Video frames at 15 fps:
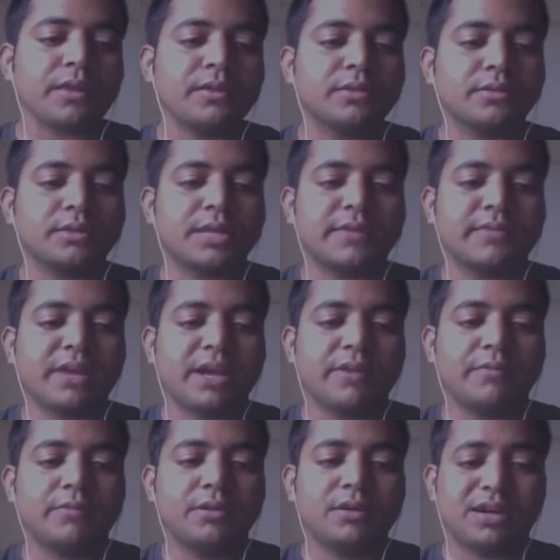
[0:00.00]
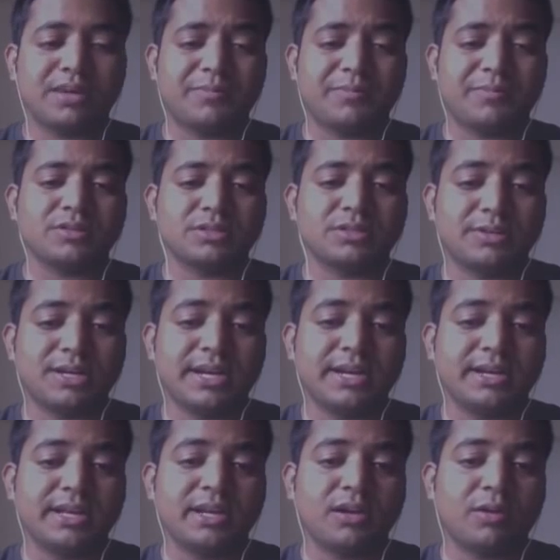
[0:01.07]
Then we have approximately
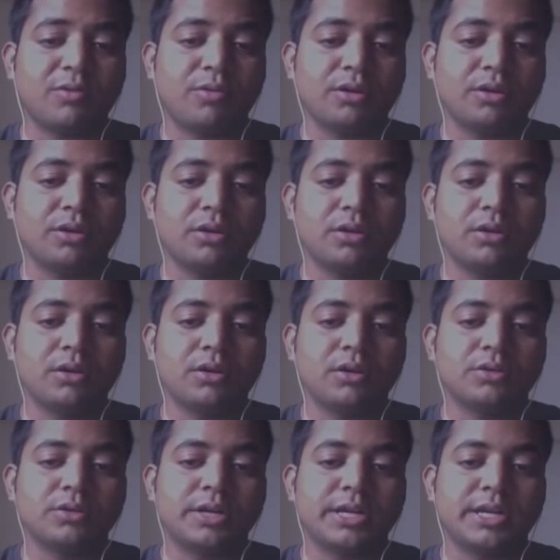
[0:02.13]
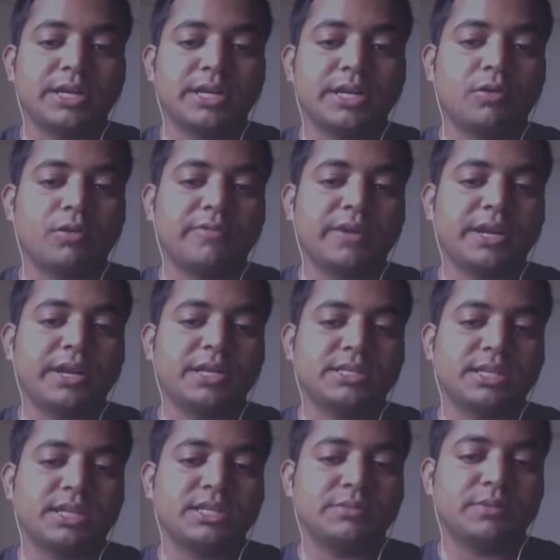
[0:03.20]
80 crore. 80 crore of India is
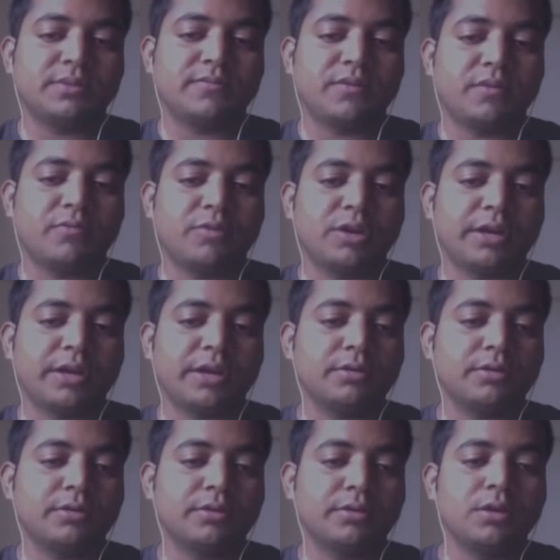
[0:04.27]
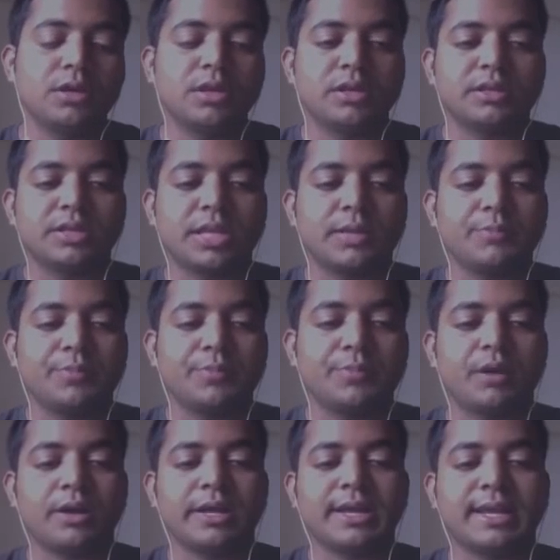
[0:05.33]
eligible for voting. Then
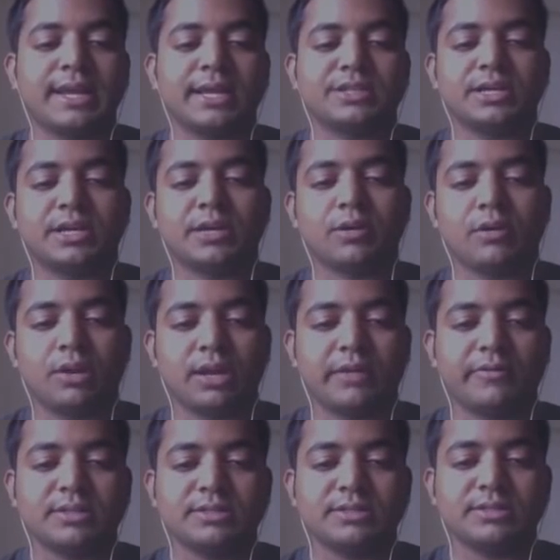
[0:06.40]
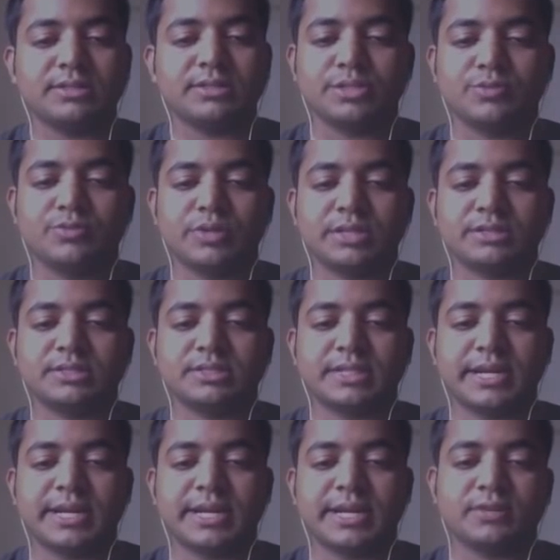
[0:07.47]
periodic election at all levels, that is union,
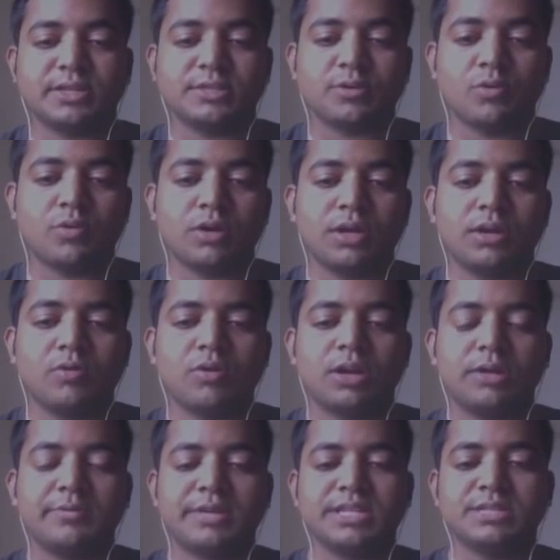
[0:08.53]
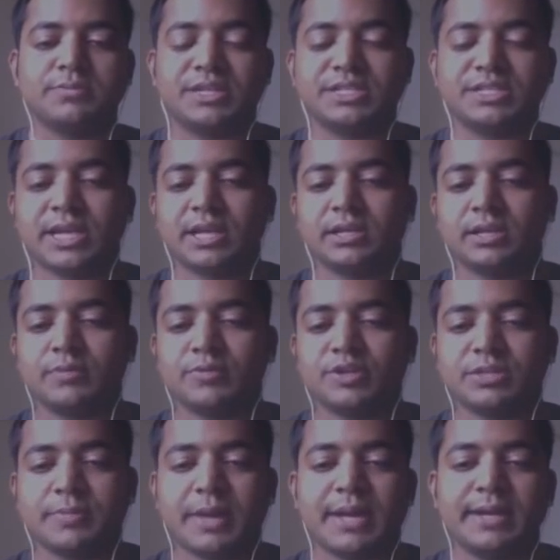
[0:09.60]
state as well as local. Local means panchayat and
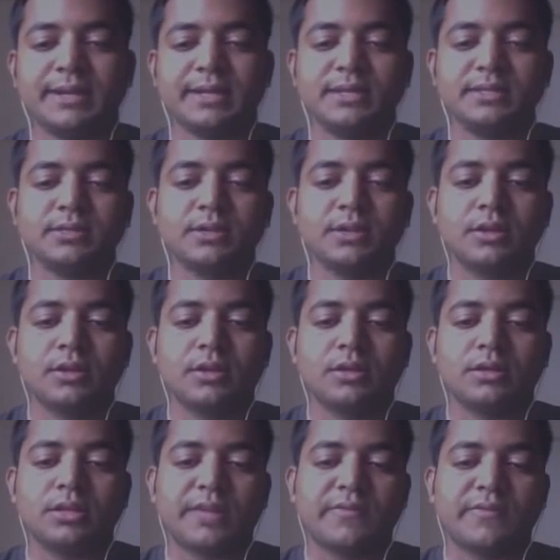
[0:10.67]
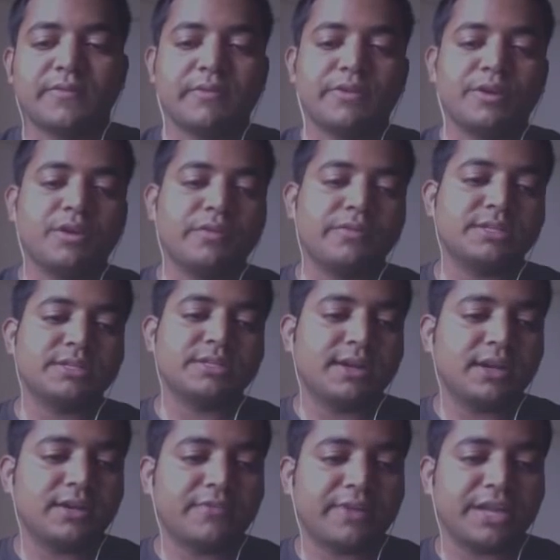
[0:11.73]
municipalities. Then we have a universal
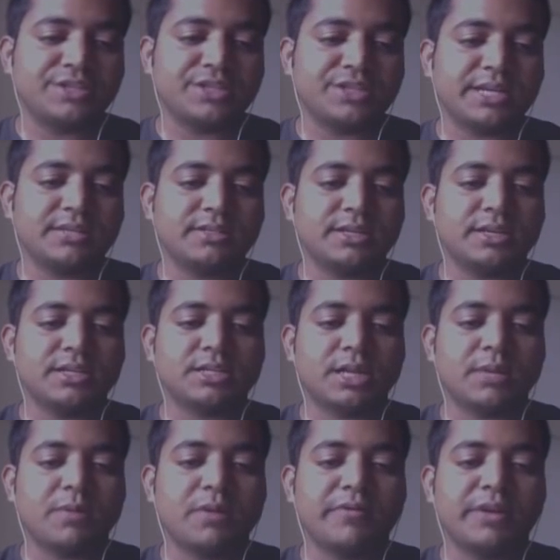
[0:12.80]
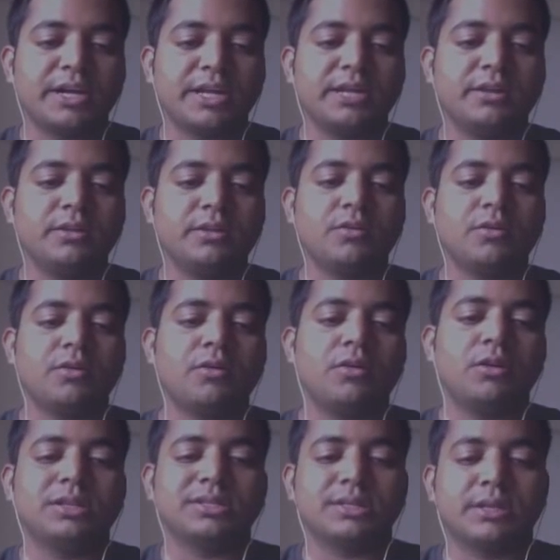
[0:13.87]
adult franchise, that is above 18,
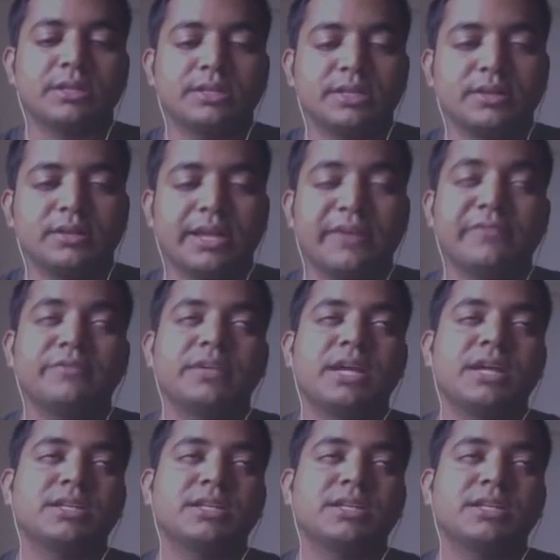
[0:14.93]
all the citizen. If they are